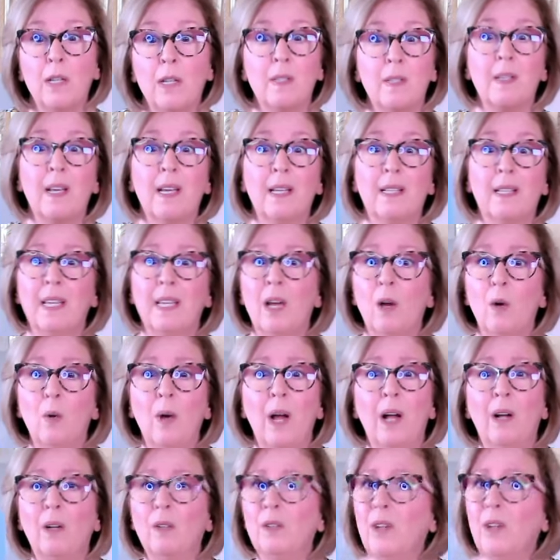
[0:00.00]
It's like the oh
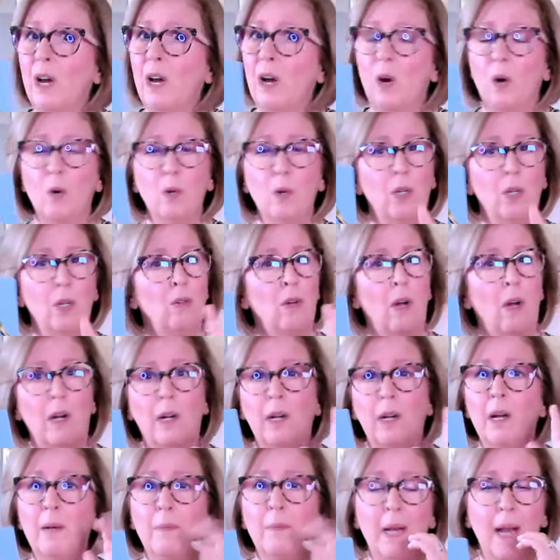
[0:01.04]
hell no, you're
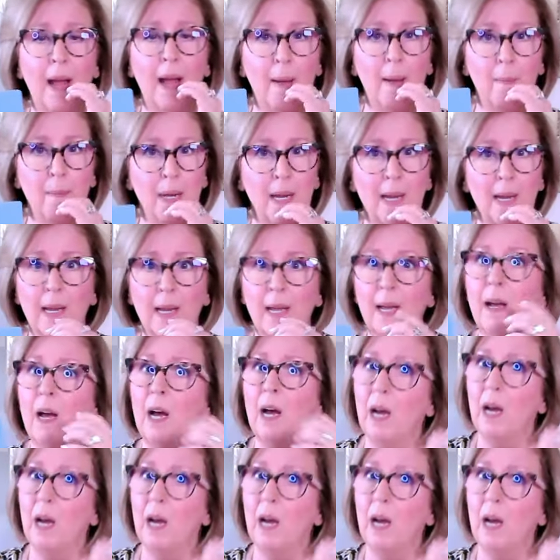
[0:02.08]
not coming at me.